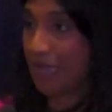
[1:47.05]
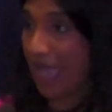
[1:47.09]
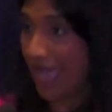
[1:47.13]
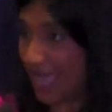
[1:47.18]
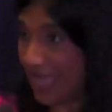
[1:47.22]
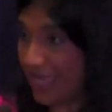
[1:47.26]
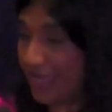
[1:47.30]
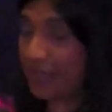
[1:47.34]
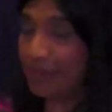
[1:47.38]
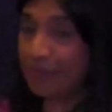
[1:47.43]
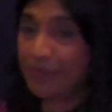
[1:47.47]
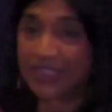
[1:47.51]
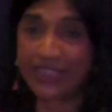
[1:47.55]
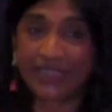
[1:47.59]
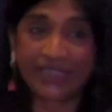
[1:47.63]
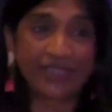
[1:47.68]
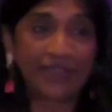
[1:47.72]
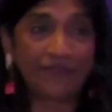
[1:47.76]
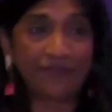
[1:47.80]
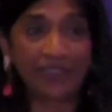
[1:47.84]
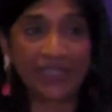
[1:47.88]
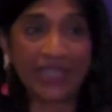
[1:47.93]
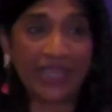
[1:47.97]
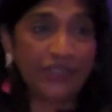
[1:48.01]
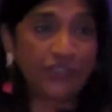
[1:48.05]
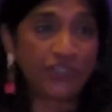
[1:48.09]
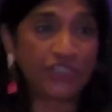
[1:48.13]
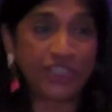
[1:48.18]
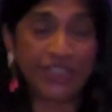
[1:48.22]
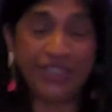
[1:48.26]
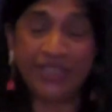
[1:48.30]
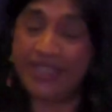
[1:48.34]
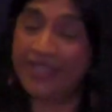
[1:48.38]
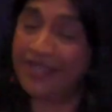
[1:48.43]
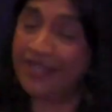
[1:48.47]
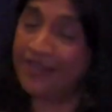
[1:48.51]
I am a civil
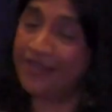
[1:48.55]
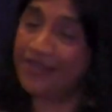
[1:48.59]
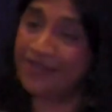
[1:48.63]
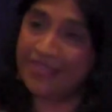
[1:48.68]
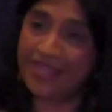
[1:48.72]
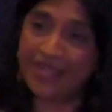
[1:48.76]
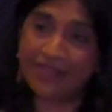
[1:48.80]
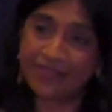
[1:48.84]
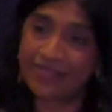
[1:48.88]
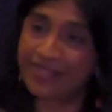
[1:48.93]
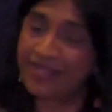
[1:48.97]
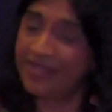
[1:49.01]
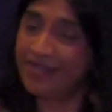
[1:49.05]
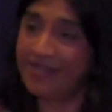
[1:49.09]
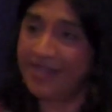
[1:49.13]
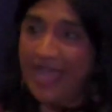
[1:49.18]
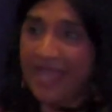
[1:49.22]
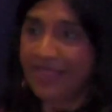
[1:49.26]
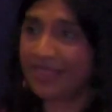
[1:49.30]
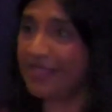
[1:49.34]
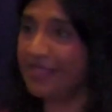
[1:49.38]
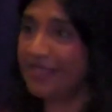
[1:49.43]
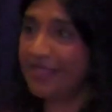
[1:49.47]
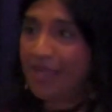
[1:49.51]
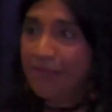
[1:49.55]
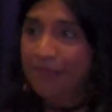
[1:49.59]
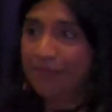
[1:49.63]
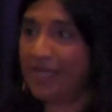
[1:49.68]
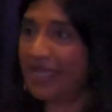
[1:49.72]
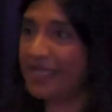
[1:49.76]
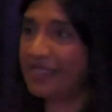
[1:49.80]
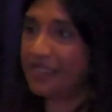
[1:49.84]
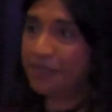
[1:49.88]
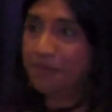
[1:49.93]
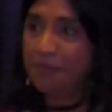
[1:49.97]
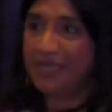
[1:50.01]
engineer, and there's nothing that
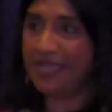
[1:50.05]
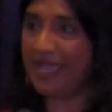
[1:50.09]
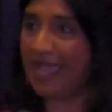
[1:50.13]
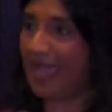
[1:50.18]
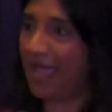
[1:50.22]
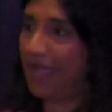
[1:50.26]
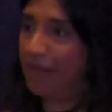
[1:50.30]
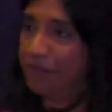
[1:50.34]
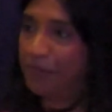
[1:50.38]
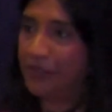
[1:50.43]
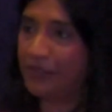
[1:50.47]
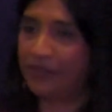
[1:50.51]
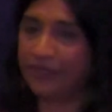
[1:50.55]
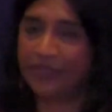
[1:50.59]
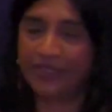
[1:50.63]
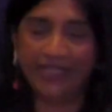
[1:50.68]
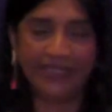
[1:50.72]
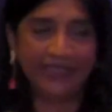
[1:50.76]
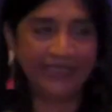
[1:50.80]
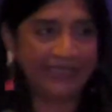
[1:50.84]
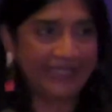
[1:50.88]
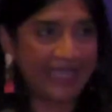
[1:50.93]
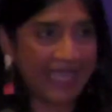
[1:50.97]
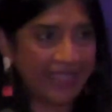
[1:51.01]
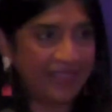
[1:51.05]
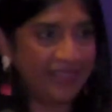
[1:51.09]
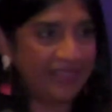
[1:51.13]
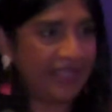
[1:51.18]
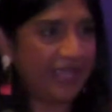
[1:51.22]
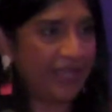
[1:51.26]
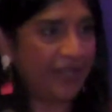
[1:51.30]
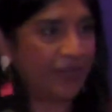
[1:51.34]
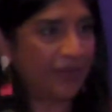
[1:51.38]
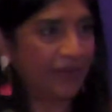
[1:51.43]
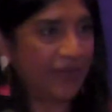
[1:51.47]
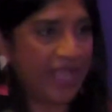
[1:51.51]
makes me happier than getting
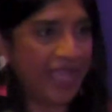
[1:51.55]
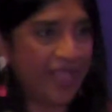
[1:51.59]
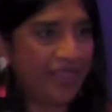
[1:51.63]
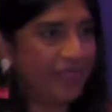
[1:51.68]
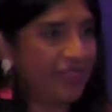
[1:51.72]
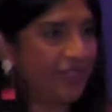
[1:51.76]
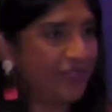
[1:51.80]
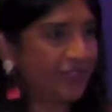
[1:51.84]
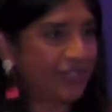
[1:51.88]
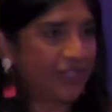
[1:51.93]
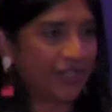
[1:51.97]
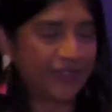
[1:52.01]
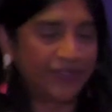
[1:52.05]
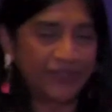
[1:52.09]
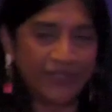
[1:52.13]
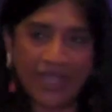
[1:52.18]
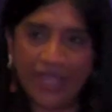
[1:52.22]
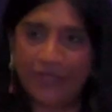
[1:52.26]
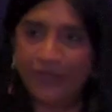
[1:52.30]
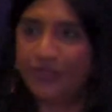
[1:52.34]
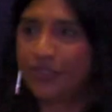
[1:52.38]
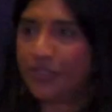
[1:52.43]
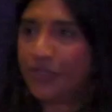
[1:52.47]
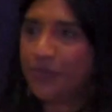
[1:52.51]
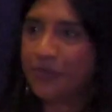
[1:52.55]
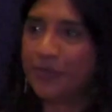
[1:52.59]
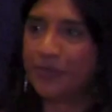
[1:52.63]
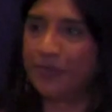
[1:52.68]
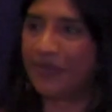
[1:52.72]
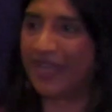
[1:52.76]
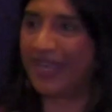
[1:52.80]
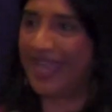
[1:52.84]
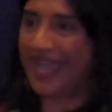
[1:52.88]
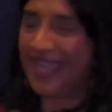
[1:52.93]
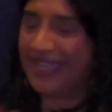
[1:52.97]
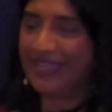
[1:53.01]
there in the dirt and doing
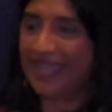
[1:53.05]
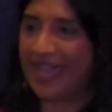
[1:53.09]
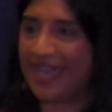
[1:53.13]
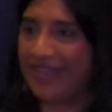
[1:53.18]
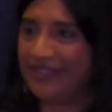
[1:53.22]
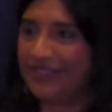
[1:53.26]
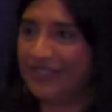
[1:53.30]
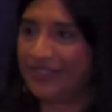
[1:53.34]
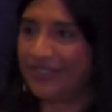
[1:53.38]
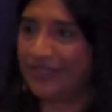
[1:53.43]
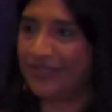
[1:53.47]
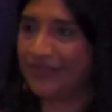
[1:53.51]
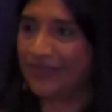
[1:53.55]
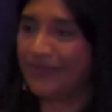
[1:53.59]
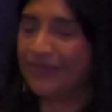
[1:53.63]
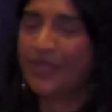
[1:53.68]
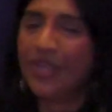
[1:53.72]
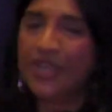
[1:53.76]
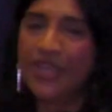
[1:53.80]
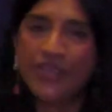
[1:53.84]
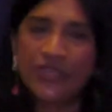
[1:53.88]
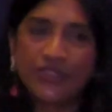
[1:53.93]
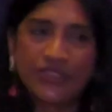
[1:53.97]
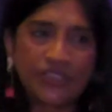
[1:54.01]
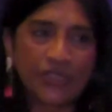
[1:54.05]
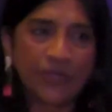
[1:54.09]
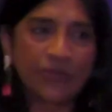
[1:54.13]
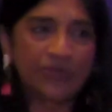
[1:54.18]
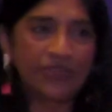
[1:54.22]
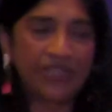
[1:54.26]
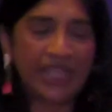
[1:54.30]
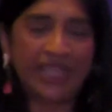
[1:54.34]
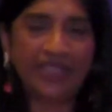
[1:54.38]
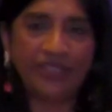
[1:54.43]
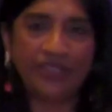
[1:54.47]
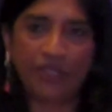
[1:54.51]
what I gotta do. So
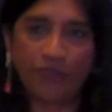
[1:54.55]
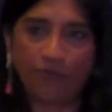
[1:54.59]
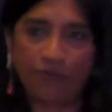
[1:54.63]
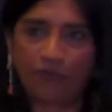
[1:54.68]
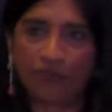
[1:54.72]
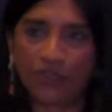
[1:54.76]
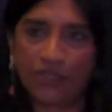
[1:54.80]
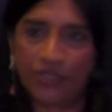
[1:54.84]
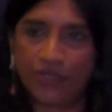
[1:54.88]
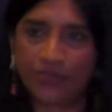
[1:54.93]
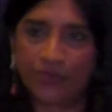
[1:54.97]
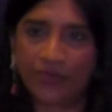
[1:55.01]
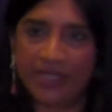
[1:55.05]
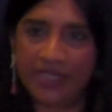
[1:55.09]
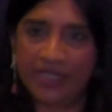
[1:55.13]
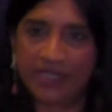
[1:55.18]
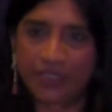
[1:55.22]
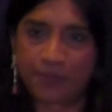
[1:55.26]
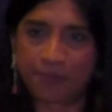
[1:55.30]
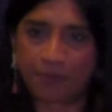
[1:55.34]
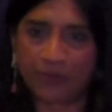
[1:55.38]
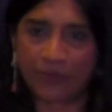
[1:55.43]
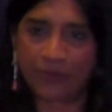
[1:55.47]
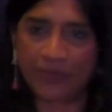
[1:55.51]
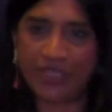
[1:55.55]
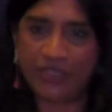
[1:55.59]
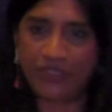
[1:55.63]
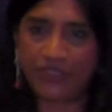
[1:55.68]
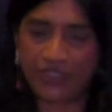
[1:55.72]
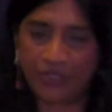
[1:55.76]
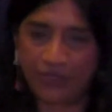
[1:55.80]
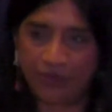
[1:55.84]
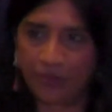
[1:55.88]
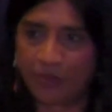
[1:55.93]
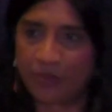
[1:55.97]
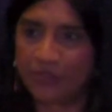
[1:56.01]
thank you for your
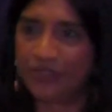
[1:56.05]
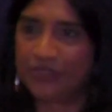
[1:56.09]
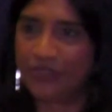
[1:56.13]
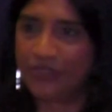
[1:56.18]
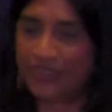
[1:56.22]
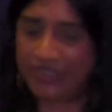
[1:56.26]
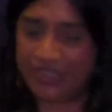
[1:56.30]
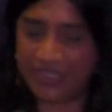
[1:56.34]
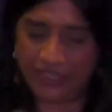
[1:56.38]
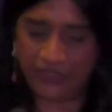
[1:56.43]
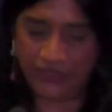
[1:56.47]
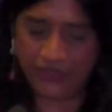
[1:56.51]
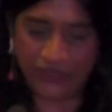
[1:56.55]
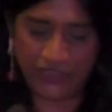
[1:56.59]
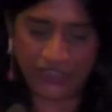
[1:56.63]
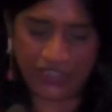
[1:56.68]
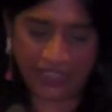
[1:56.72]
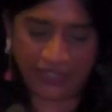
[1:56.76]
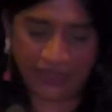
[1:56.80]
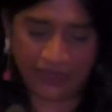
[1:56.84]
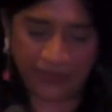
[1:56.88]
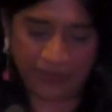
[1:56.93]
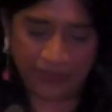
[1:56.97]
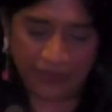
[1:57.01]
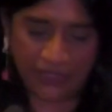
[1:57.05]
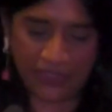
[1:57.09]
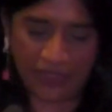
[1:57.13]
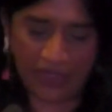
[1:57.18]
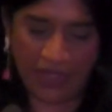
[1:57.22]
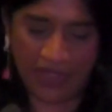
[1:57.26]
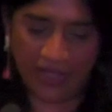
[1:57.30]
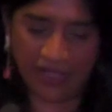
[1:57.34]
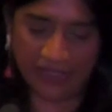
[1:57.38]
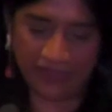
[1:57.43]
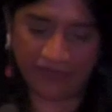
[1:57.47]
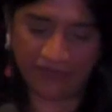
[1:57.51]
inspirational words that you shared with
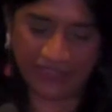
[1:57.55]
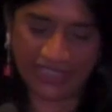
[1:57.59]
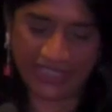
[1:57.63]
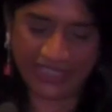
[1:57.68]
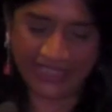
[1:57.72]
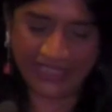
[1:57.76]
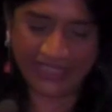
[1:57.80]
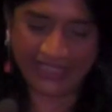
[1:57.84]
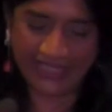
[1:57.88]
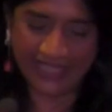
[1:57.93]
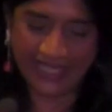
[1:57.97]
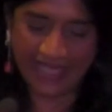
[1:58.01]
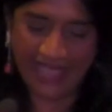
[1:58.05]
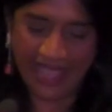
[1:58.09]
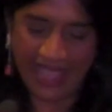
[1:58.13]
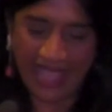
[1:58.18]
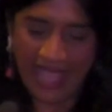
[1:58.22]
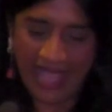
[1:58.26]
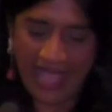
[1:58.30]
all of us.